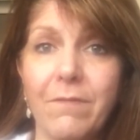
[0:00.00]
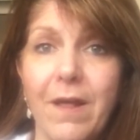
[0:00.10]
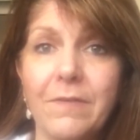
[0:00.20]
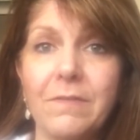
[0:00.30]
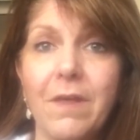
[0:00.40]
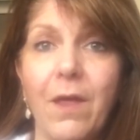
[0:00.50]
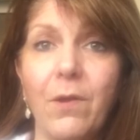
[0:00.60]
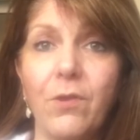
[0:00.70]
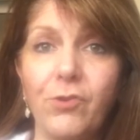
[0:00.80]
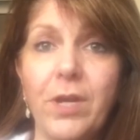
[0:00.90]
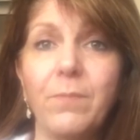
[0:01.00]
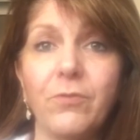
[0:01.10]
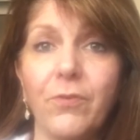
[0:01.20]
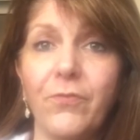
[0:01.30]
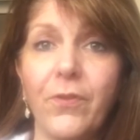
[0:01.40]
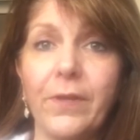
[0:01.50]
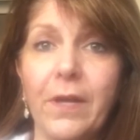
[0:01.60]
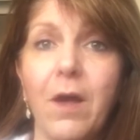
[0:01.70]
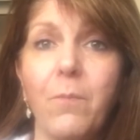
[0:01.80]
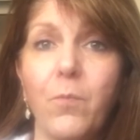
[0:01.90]
rest and the chambers are
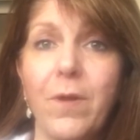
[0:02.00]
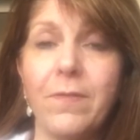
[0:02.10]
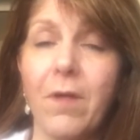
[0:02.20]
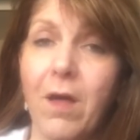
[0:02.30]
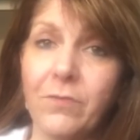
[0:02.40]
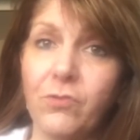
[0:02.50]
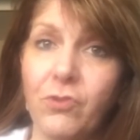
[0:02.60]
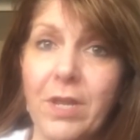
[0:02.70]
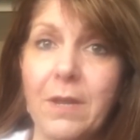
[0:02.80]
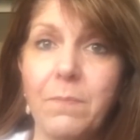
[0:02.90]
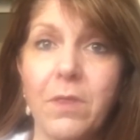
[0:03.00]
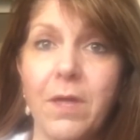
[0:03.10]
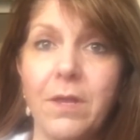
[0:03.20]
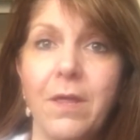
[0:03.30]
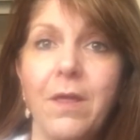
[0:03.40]
filling up with oxygenated blood.